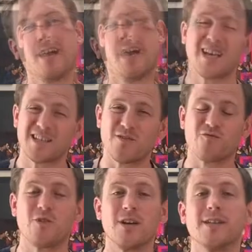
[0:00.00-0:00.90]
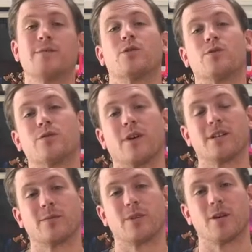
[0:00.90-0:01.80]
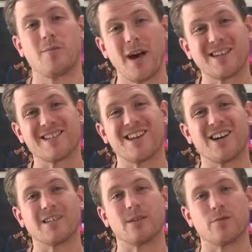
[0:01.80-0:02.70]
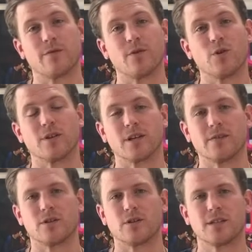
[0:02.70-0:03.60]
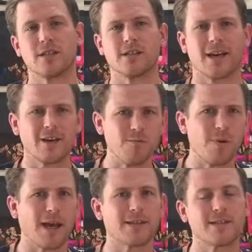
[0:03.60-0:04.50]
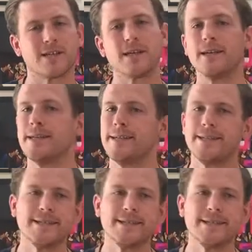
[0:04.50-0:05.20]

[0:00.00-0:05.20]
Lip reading: It's actually really difficult to find something that pairs nicely with food that gives you still that complexity,